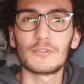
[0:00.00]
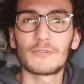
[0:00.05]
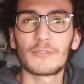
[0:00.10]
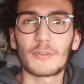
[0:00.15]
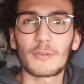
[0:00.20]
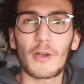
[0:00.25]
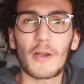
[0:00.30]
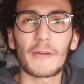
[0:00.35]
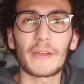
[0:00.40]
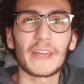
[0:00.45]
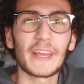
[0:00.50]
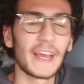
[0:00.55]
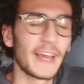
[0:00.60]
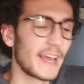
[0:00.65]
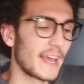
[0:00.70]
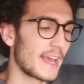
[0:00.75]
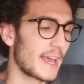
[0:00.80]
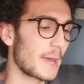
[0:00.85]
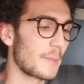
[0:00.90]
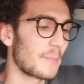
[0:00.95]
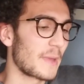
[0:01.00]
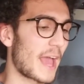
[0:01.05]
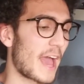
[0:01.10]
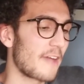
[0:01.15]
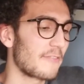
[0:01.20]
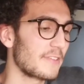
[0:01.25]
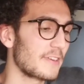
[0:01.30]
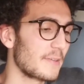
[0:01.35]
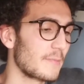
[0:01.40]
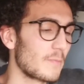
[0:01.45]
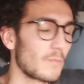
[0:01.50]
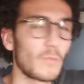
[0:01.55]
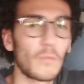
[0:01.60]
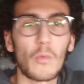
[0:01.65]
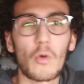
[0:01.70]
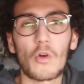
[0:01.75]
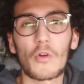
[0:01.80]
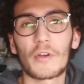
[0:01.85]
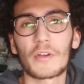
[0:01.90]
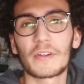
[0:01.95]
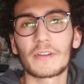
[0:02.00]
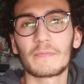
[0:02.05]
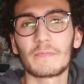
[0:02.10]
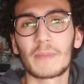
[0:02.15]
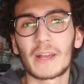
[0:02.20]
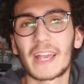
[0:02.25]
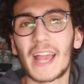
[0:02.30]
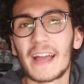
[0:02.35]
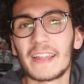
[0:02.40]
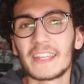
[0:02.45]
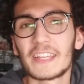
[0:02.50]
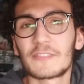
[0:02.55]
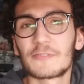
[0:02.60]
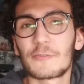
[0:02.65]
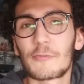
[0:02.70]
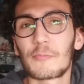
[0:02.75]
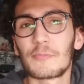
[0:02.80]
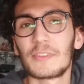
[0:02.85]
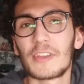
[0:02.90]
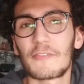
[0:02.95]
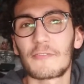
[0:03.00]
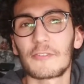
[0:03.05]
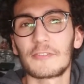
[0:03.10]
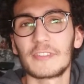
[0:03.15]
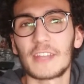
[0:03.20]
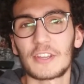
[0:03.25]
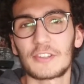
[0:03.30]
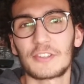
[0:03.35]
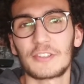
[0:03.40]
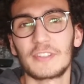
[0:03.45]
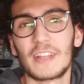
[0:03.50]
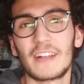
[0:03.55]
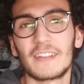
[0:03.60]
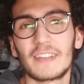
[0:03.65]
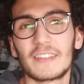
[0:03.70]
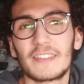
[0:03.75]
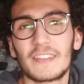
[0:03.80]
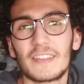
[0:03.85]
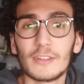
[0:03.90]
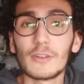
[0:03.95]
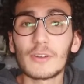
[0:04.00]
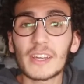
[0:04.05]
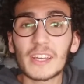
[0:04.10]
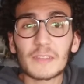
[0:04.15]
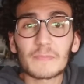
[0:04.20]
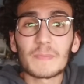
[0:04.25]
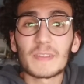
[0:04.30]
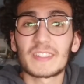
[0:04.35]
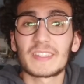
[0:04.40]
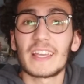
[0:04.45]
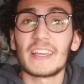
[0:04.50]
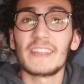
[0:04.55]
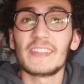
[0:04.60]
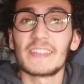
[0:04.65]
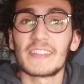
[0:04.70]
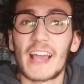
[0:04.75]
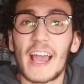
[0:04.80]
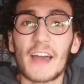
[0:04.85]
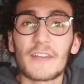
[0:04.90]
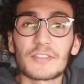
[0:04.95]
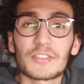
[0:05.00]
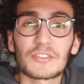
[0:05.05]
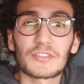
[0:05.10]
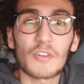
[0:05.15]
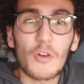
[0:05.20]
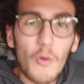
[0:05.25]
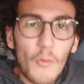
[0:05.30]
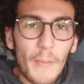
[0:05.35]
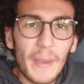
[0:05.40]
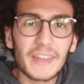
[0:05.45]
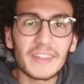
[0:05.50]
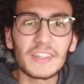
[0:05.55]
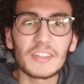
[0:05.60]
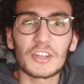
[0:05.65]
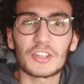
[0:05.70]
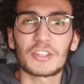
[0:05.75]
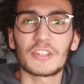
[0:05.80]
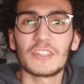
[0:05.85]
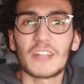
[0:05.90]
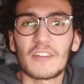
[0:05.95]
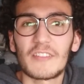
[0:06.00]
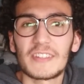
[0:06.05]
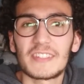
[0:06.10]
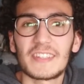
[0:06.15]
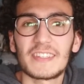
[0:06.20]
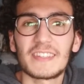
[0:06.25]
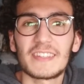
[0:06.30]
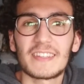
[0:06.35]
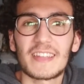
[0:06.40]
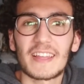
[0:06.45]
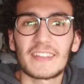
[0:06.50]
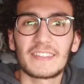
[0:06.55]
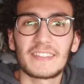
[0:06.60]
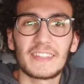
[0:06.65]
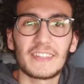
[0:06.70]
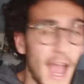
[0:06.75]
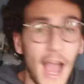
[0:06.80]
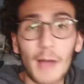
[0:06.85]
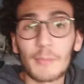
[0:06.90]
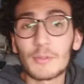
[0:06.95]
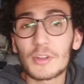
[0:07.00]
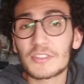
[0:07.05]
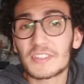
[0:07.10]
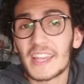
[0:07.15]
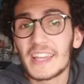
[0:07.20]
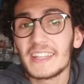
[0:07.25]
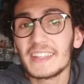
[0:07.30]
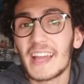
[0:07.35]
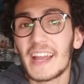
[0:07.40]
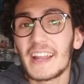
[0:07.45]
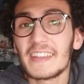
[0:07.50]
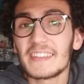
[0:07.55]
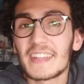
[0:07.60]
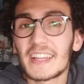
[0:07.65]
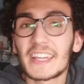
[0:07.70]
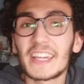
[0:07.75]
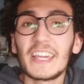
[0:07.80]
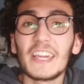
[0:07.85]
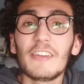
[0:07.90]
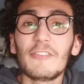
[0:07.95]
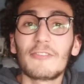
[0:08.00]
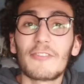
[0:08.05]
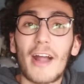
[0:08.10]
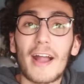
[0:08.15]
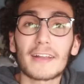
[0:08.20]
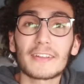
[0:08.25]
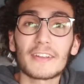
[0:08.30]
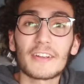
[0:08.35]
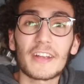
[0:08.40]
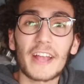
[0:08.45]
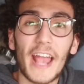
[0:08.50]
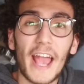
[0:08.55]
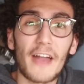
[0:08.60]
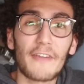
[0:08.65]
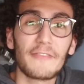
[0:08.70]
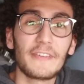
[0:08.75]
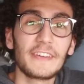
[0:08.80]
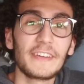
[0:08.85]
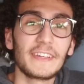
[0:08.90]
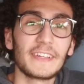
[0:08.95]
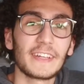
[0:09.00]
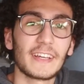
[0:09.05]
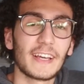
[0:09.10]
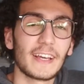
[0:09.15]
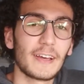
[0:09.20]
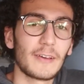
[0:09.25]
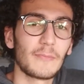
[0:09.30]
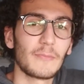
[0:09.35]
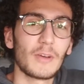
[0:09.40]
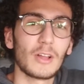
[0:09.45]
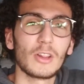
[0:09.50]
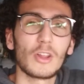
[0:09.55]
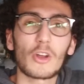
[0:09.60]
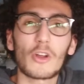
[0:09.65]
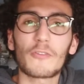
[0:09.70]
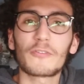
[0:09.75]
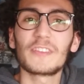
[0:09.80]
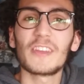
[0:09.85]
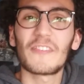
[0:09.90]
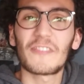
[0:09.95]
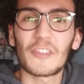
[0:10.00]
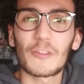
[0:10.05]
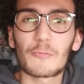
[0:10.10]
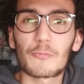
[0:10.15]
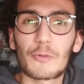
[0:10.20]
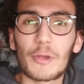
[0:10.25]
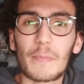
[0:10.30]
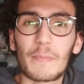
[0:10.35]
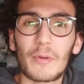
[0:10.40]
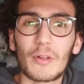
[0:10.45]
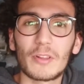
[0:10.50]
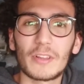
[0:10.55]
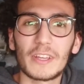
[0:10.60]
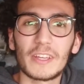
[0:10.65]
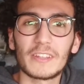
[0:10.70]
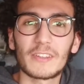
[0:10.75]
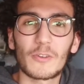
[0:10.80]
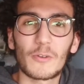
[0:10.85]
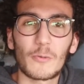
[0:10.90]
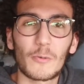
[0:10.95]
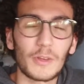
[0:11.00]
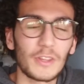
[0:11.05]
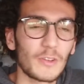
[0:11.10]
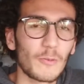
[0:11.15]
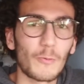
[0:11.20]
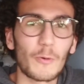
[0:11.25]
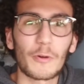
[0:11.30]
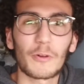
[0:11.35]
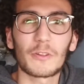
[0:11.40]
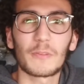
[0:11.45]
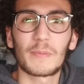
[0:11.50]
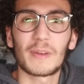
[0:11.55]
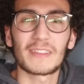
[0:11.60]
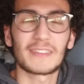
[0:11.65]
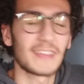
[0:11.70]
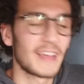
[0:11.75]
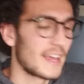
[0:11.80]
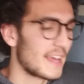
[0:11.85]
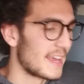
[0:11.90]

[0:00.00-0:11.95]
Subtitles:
Ferrari having more mechanics from different nationalities. Look at Mercedes, they have so many nationalities in that team. I'm not saying that is the key factor, having a lot of different people in the world, but